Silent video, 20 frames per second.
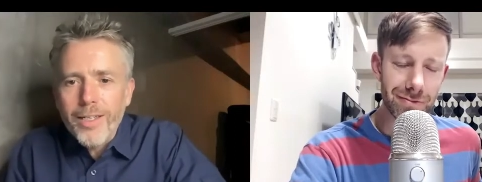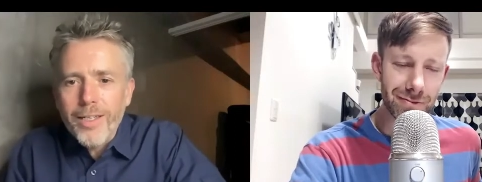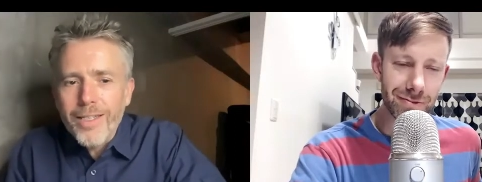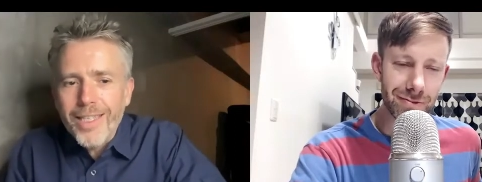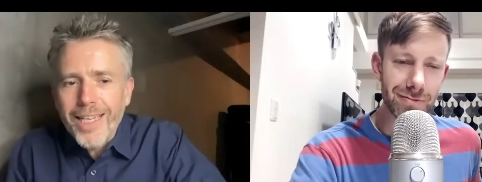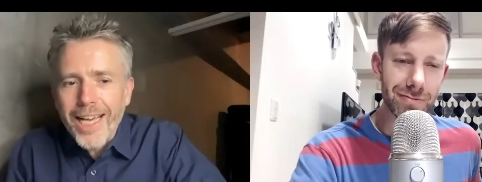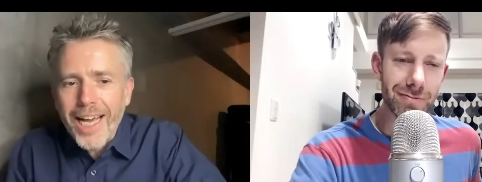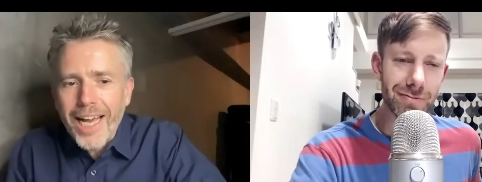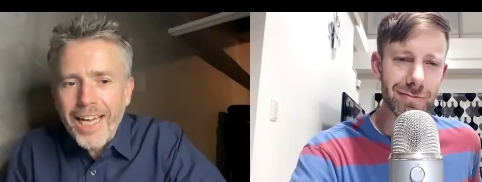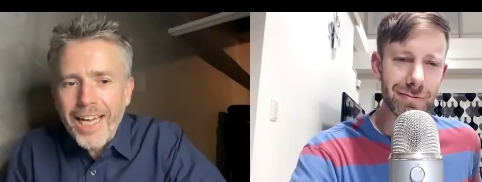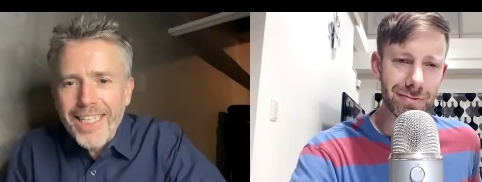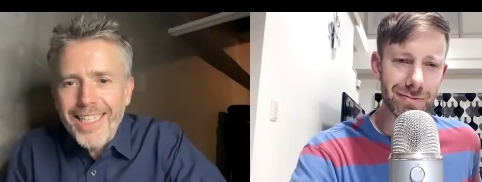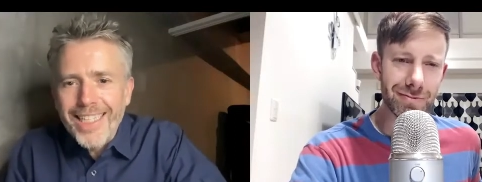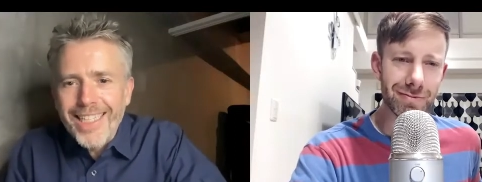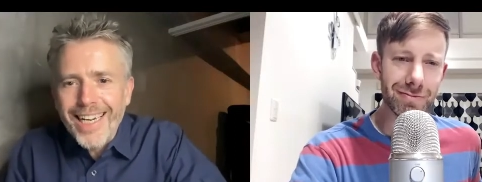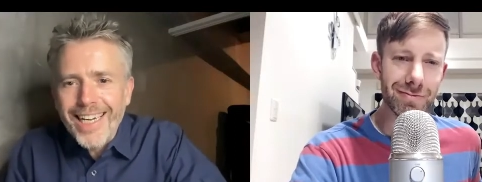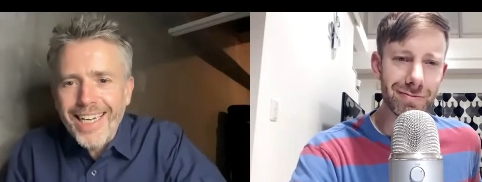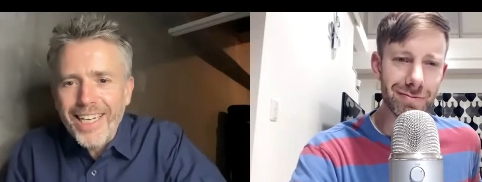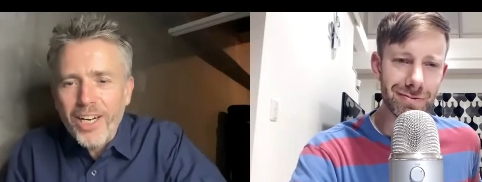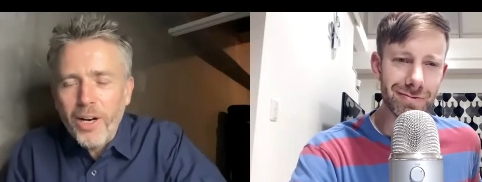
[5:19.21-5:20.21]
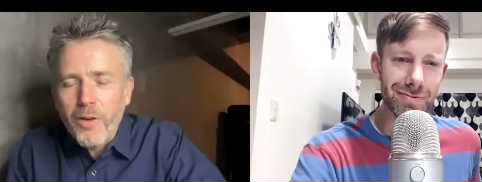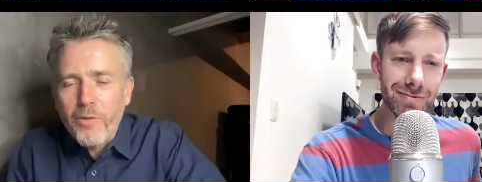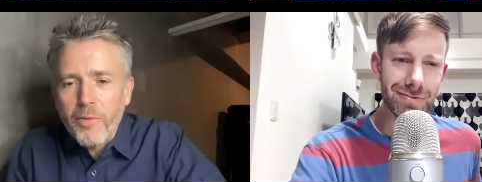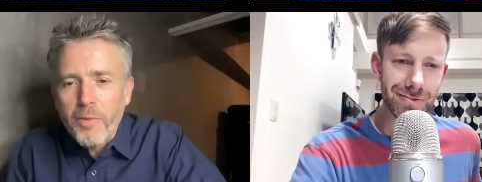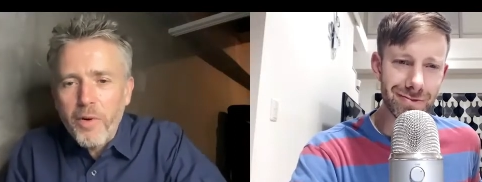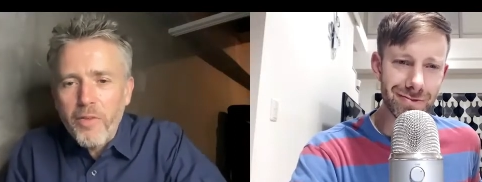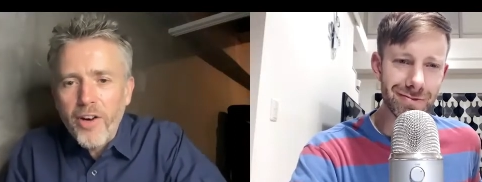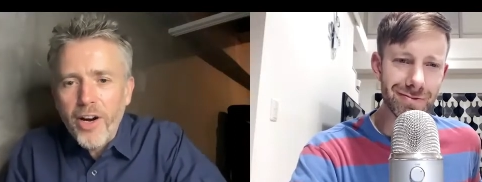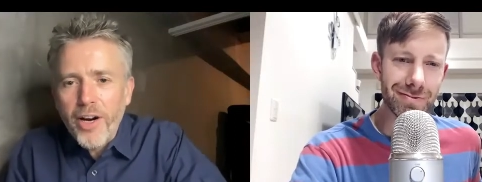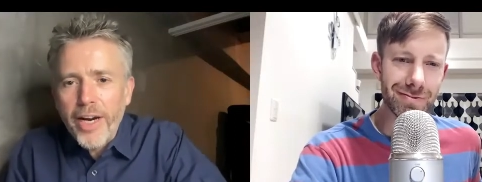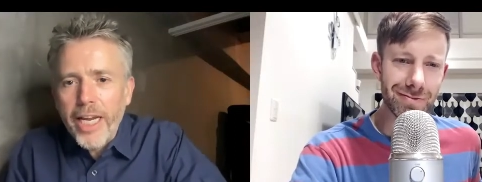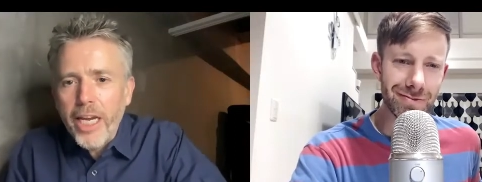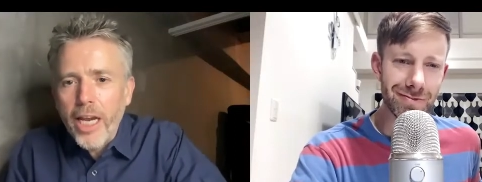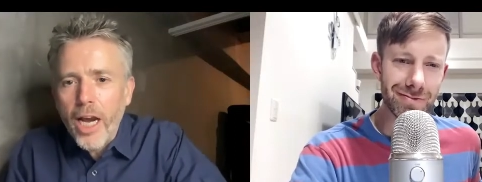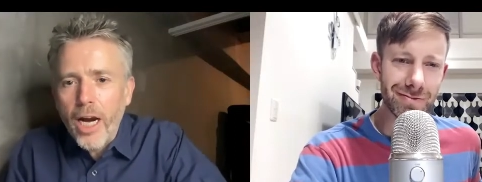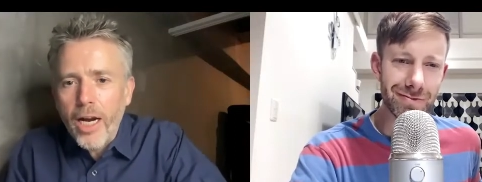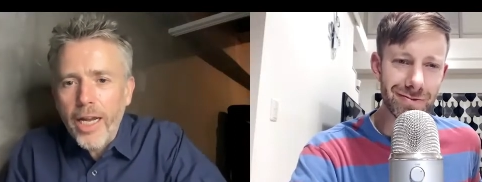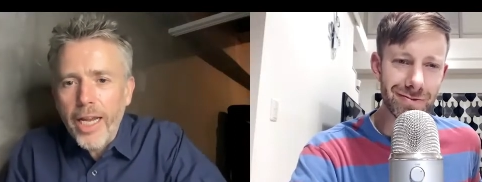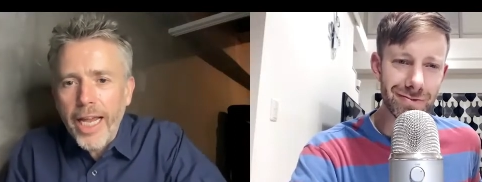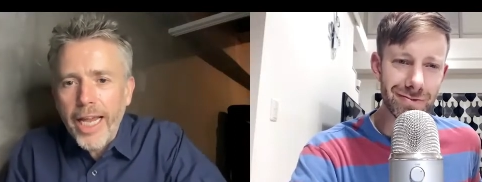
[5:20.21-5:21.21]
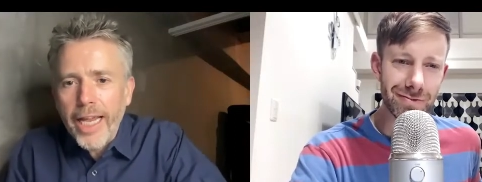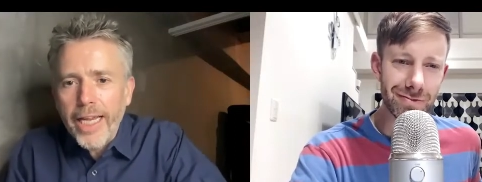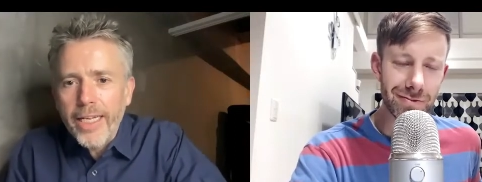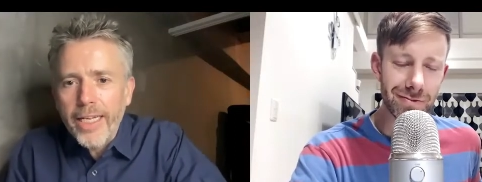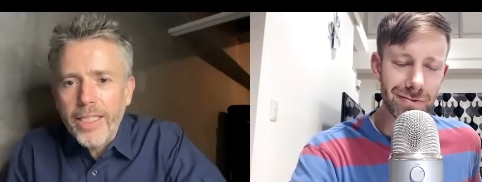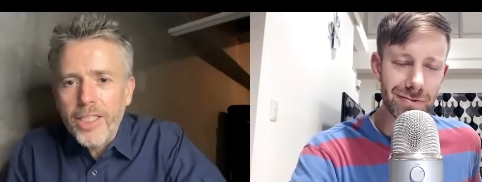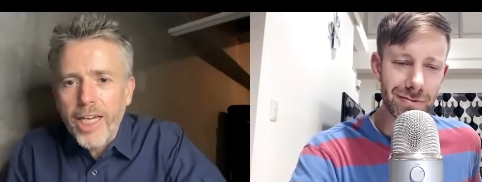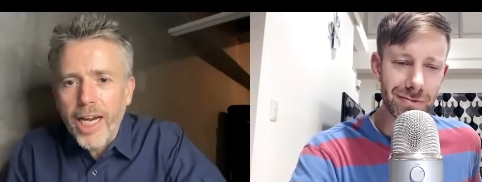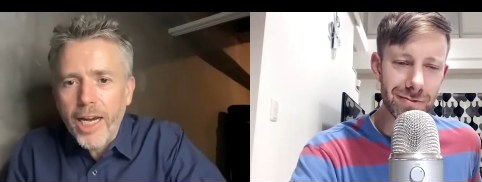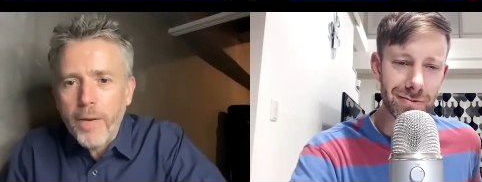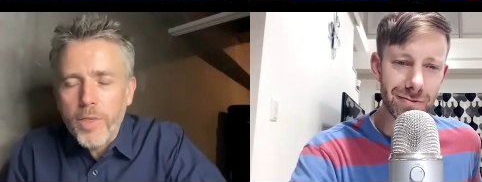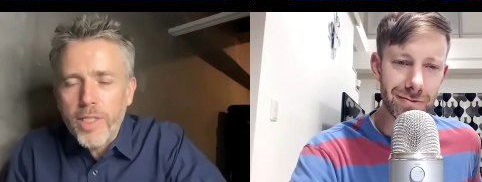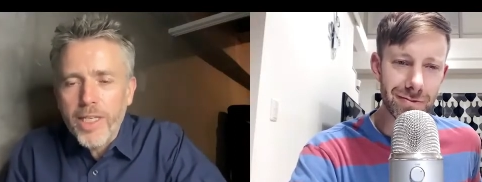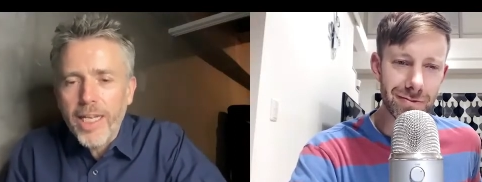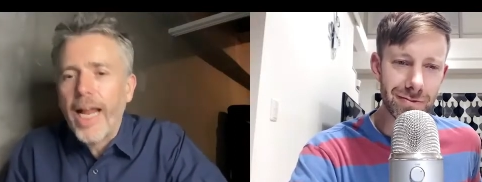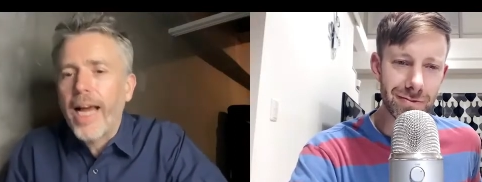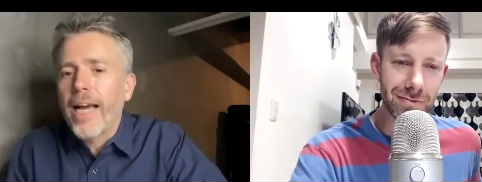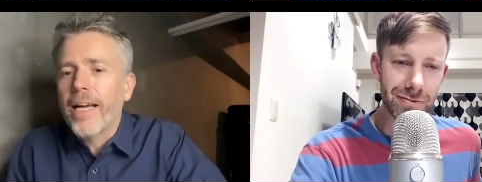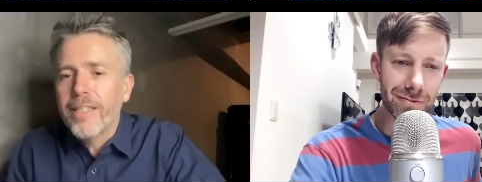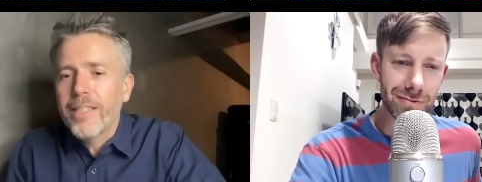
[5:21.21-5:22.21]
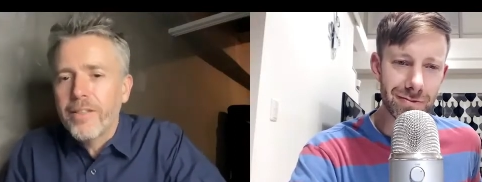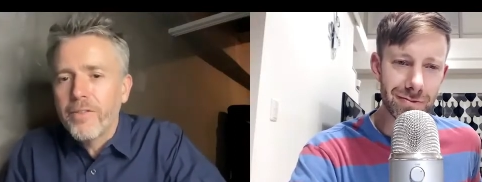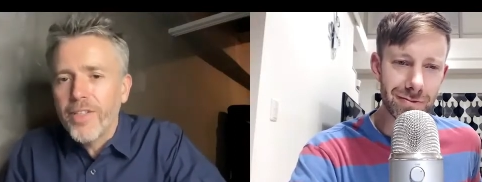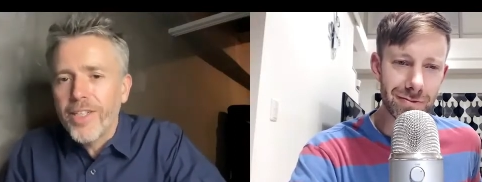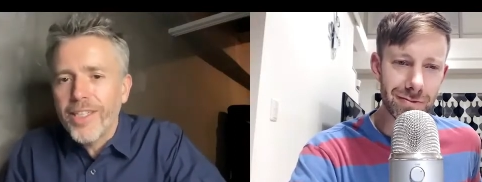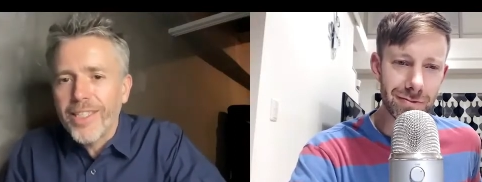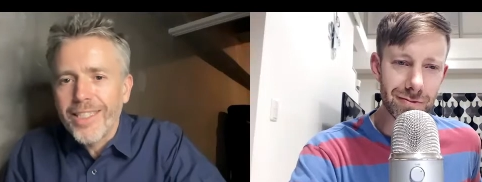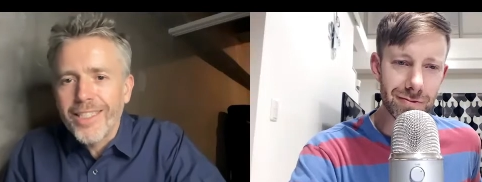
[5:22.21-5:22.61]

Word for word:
Speaker 1: and you know, from a very young age, I was an activist.